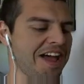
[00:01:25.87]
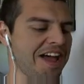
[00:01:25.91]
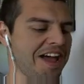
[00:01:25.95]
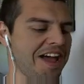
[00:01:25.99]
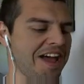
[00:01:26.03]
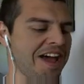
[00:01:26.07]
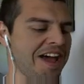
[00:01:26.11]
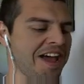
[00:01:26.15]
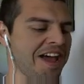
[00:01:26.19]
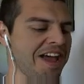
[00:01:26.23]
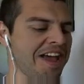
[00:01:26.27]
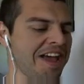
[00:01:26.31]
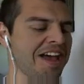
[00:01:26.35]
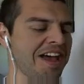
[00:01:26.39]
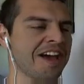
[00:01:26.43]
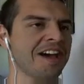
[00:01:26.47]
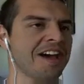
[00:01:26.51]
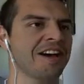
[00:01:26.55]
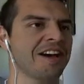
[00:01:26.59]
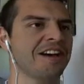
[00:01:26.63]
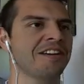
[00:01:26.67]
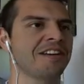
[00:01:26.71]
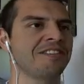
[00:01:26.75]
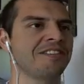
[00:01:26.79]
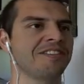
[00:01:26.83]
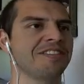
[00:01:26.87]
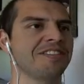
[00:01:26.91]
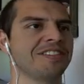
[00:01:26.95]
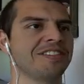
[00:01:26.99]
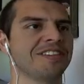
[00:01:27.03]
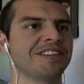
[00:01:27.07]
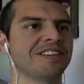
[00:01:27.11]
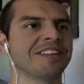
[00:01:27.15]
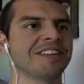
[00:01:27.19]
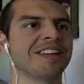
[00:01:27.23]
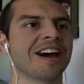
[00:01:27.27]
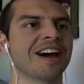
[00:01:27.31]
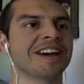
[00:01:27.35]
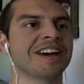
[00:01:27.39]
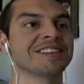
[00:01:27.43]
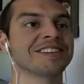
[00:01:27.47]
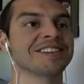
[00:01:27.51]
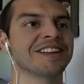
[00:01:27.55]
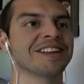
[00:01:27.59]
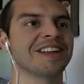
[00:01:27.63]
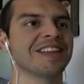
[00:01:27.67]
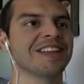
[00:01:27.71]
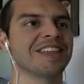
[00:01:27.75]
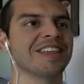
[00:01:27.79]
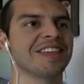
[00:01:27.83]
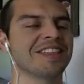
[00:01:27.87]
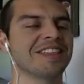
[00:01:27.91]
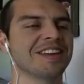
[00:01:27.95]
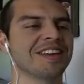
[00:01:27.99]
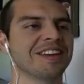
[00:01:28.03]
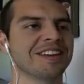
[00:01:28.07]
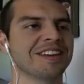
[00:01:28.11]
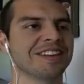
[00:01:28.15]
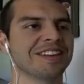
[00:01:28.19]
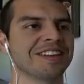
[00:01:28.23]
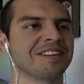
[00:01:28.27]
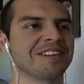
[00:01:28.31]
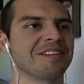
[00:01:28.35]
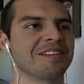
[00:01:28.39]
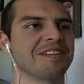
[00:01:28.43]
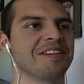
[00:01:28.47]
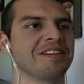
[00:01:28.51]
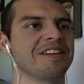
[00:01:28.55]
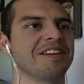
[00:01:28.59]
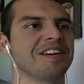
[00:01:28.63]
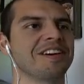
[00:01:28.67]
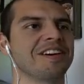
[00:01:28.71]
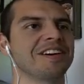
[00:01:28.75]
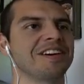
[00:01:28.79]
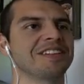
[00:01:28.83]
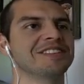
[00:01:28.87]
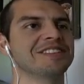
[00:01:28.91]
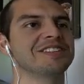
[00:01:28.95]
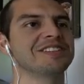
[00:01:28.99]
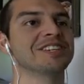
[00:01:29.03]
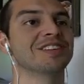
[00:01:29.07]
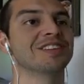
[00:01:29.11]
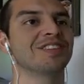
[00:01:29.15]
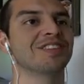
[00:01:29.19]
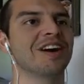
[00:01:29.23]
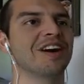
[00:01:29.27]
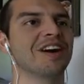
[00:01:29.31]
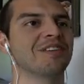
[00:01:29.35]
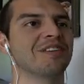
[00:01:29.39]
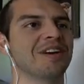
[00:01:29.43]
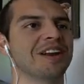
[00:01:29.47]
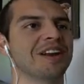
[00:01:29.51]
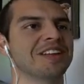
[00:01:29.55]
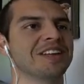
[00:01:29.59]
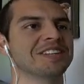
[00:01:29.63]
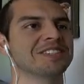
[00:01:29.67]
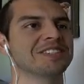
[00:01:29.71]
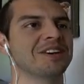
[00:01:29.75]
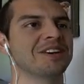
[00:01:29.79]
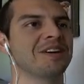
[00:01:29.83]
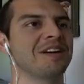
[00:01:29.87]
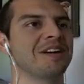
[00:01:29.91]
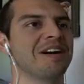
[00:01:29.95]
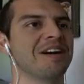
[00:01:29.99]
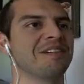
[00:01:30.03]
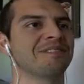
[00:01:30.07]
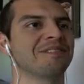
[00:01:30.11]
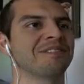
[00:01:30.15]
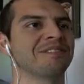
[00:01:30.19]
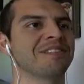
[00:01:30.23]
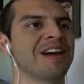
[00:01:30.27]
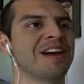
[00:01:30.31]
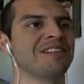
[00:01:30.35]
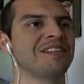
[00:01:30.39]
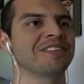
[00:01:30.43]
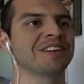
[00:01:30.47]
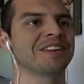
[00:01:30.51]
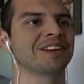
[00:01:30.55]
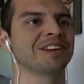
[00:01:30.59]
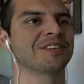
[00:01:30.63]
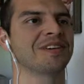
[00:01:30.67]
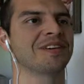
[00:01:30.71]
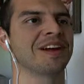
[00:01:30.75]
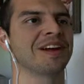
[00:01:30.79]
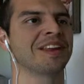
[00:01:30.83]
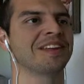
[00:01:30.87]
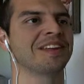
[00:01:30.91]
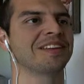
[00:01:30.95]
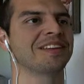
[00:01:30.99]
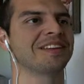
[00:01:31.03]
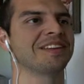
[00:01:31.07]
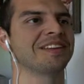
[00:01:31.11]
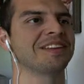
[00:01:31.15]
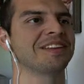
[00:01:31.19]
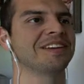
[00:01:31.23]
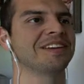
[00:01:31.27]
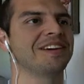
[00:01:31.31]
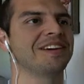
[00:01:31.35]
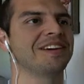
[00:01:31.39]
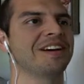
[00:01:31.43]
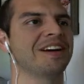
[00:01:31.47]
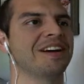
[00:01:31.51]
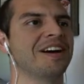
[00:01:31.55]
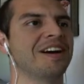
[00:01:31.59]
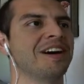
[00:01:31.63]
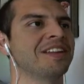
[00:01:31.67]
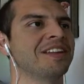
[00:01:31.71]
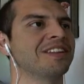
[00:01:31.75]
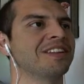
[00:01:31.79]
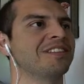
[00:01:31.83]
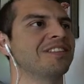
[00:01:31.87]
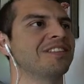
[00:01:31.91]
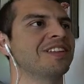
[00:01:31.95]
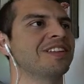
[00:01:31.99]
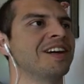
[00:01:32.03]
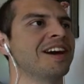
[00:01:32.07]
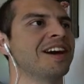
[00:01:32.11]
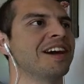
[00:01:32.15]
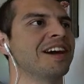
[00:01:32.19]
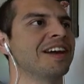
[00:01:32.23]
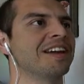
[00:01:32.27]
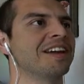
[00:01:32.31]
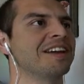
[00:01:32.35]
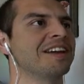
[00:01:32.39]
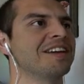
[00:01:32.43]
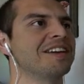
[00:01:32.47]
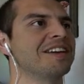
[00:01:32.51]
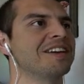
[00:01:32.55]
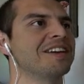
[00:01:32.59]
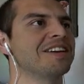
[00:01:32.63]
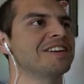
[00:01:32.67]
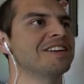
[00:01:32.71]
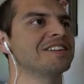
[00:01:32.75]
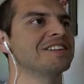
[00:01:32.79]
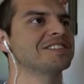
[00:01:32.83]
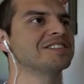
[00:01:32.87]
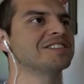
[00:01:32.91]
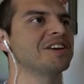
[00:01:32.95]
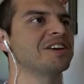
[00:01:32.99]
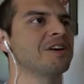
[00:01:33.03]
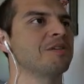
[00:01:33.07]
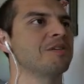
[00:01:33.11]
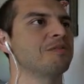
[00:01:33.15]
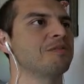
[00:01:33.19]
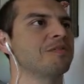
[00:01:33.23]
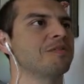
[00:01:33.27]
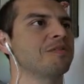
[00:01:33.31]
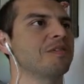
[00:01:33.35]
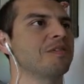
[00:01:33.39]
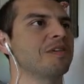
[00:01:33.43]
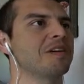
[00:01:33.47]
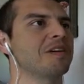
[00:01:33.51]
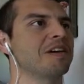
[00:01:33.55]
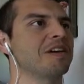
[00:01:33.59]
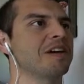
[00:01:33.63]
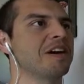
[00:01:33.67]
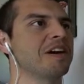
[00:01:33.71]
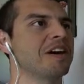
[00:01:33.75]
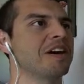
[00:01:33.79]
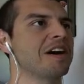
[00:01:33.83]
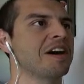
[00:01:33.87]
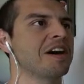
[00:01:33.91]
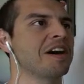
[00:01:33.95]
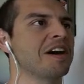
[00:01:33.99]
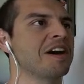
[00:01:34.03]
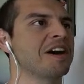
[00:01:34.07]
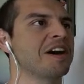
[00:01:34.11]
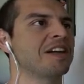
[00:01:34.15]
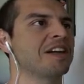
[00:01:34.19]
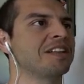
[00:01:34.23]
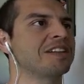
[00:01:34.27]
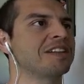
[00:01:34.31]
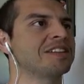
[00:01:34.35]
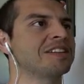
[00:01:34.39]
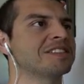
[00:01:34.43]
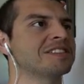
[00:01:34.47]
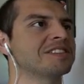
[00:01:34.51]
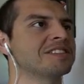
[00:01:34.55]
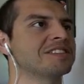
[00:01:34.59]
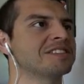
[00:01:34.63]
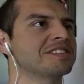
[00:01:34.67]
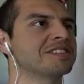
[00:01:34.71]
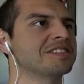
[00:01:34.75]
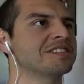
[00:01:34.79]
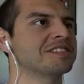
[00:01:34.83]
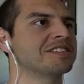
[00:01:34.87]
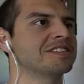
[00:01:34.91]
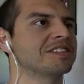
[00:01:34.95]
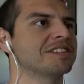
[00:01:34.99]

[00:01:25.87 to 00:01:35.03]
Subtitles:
I have not done anything to this file already, so I'm having to create it on the fly. So let's